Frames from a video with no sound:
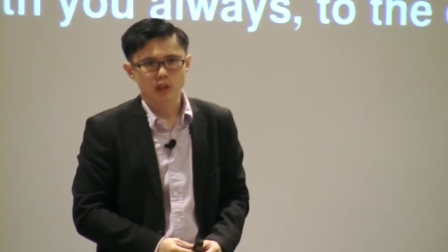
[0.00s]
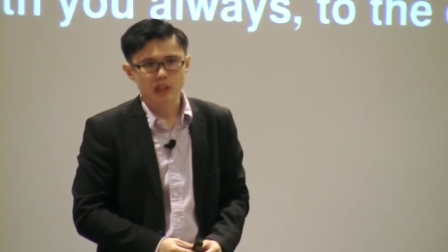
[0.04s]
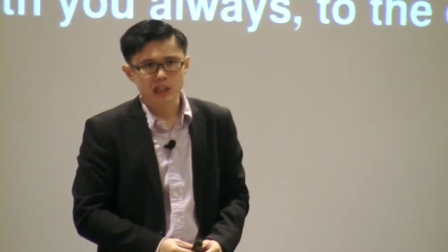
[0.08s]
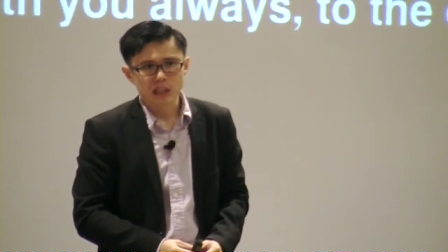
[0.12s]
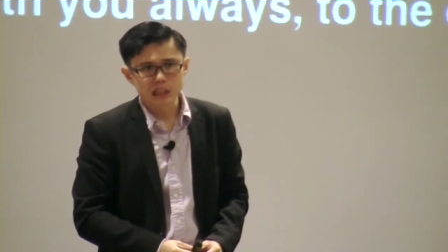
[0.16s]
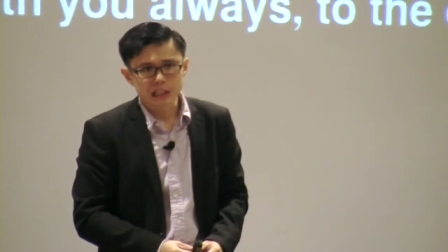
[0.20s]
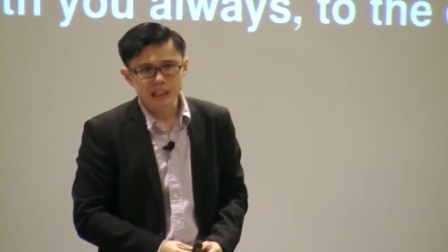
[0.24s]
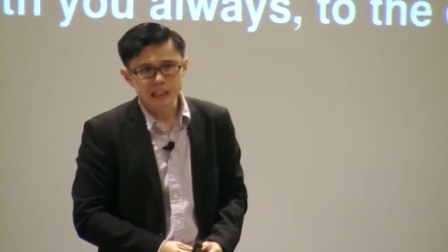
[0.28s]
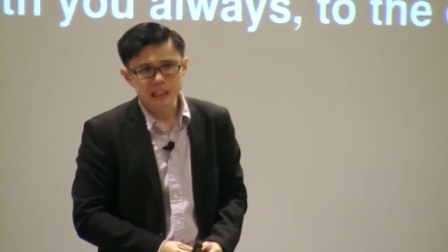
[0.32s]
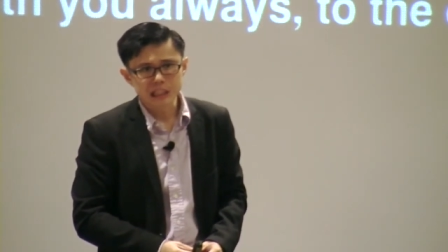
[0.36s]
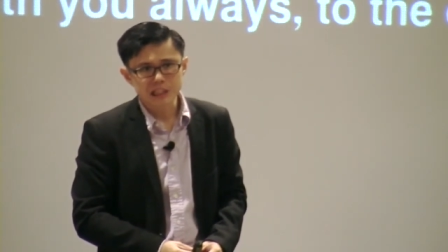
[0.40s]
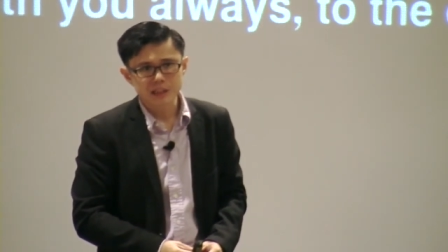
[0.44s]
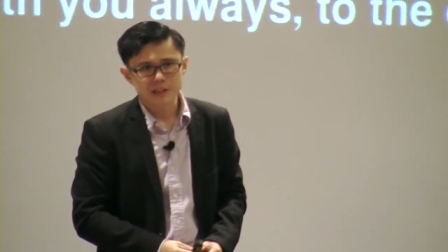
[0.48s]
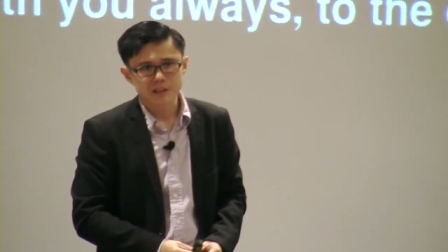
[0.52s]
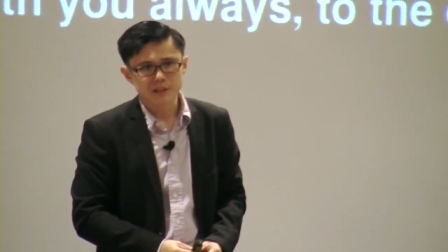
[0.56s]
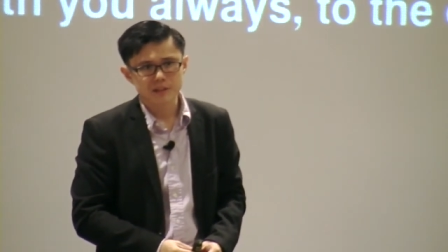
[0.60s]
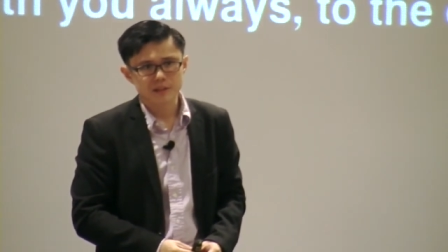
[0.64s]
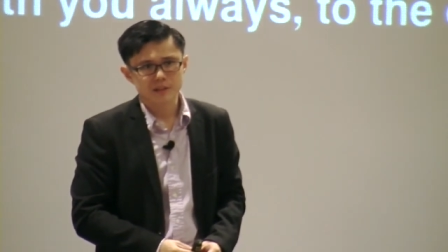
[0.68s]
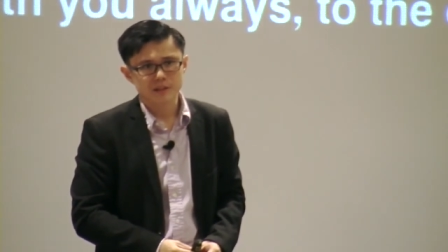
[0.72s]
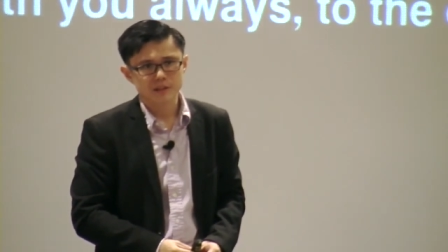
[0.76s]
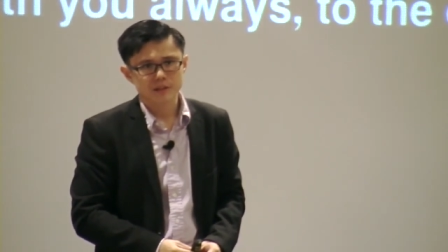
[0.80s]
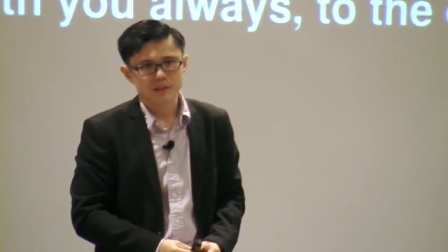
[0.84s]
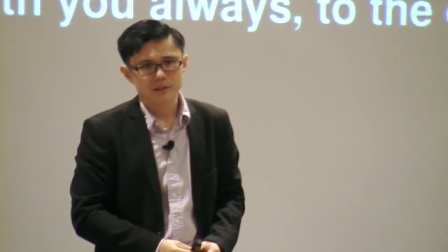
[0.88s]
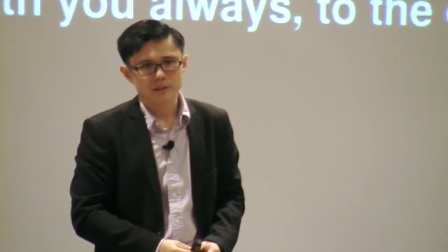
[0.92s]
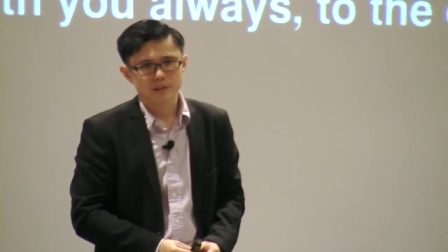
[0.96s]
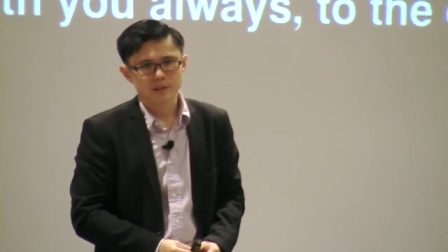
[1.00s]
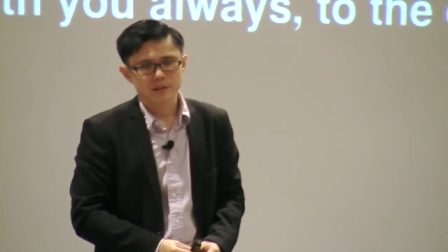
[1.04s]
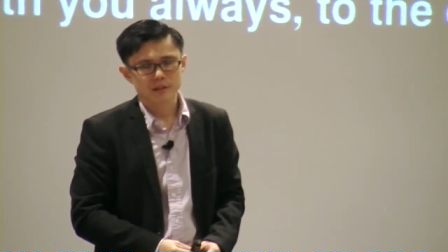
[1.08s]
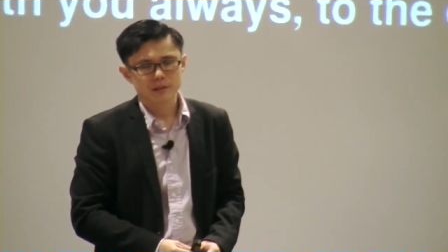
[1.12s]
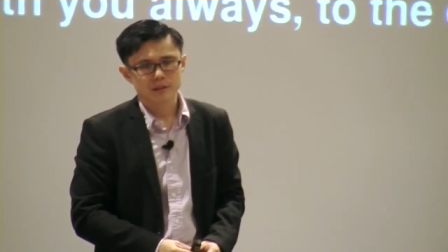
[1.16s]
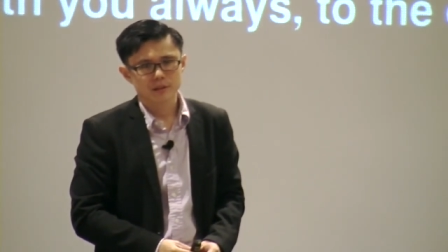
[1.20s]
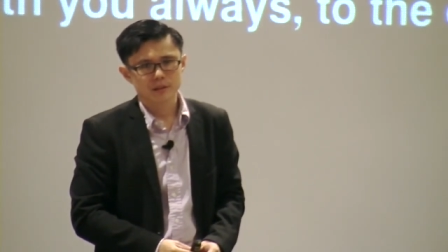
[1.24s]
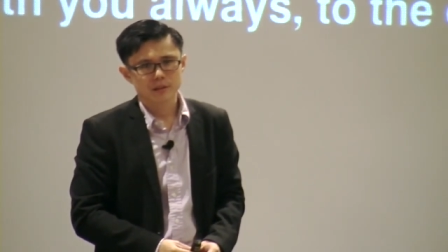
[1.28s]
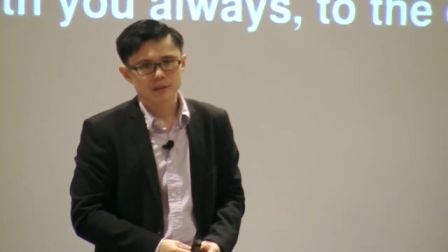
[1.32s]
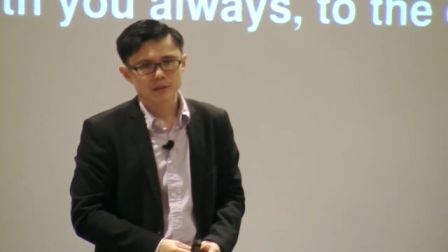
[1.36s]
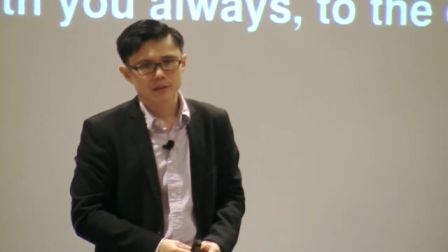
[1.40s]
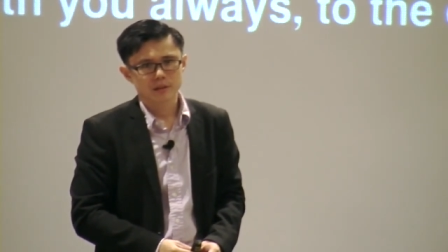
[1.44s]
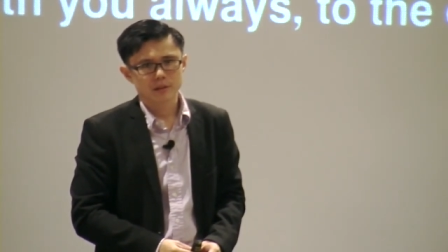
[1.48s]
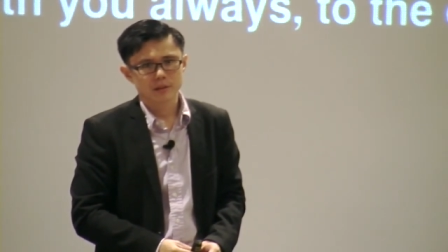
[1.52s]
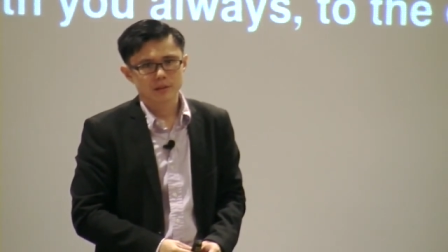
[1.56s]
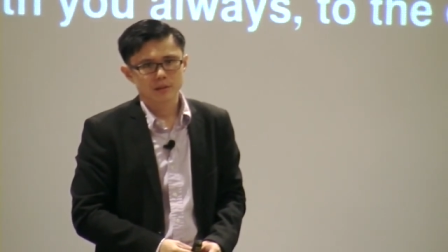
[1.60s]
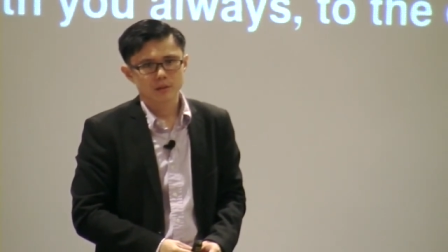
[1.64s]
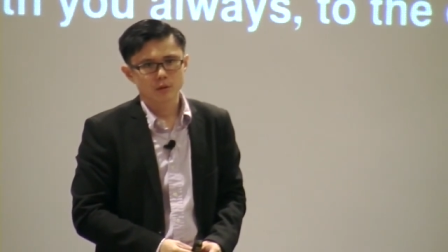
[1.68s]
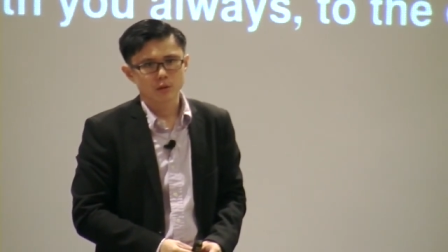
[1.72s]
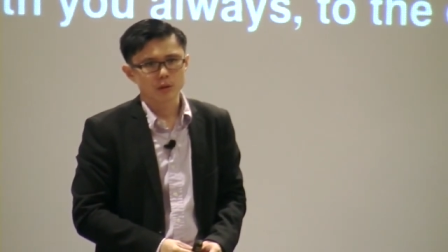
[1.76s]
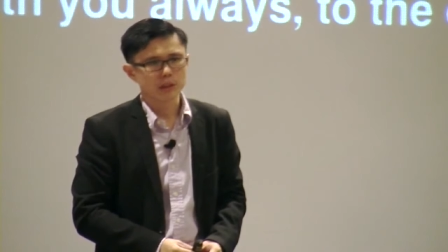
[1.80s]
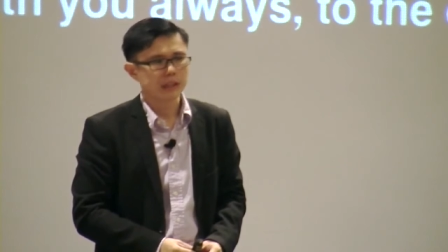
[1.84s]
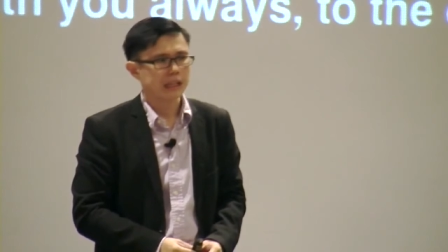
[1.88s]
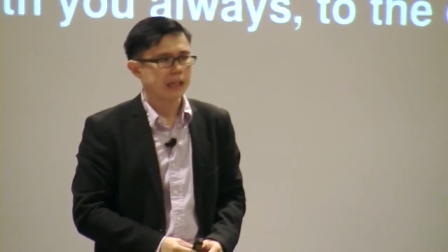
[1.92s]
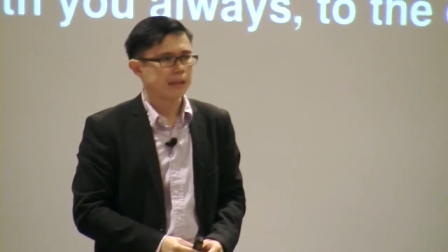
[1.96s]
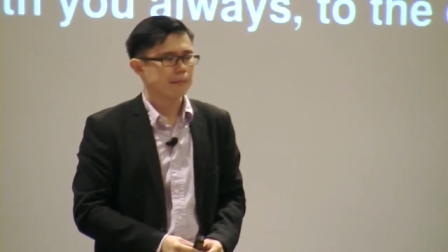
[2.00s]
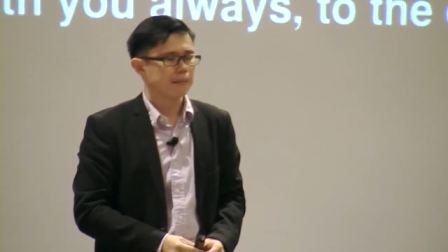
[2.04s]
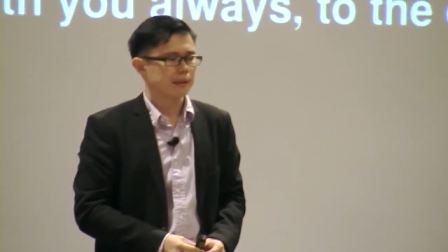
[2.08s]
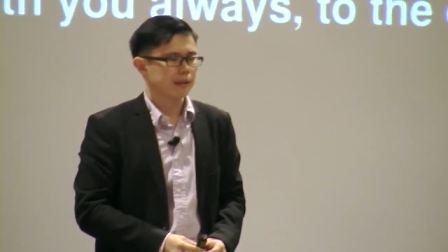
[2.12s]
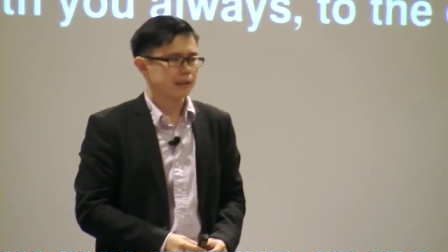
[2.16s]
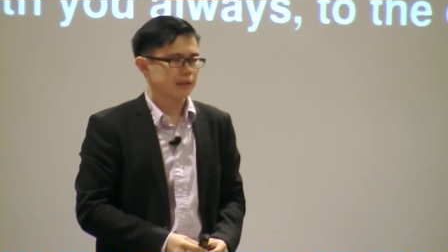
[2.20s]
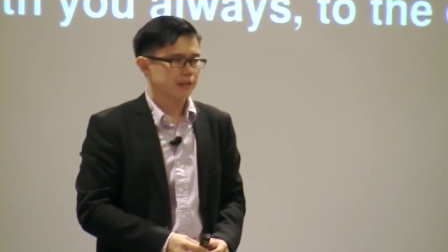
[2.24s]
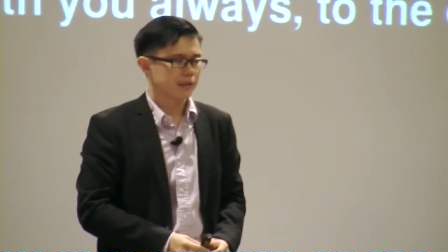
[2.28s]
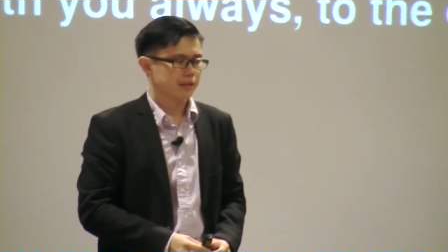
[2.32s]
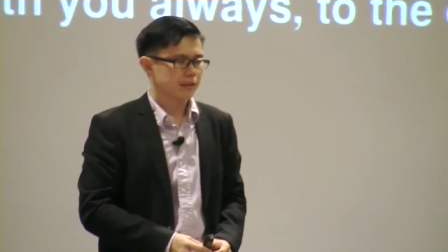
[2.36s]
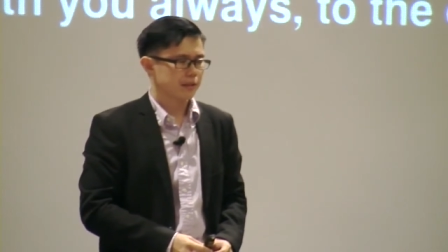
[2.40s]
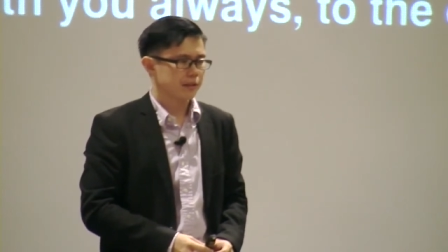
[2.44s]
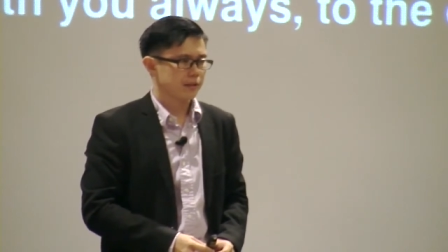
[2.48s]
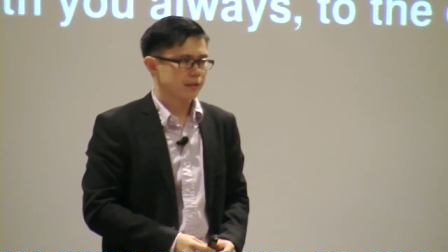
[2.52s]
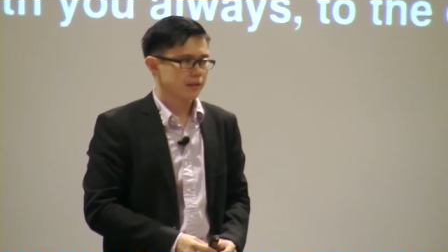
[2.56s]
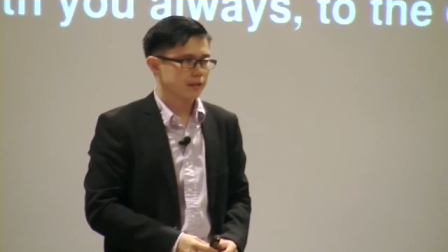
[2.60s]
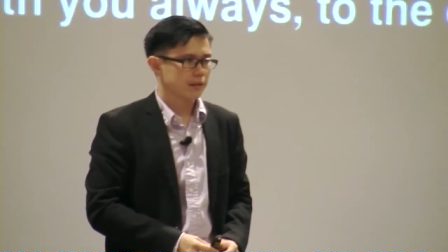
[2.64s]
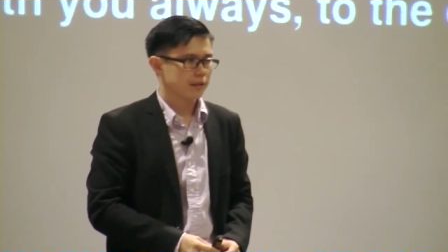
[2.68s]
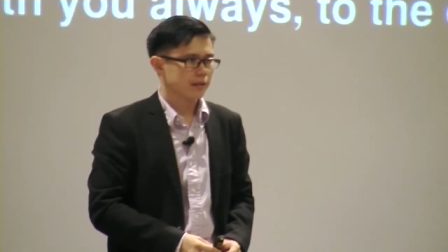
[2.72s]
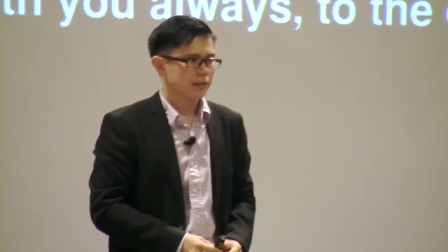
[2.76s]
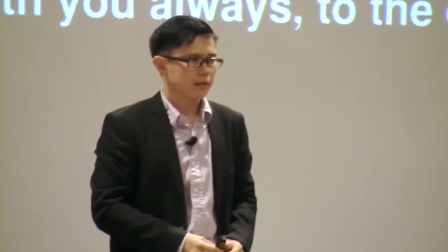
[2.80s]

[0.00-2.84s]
colleagues, your neighbors?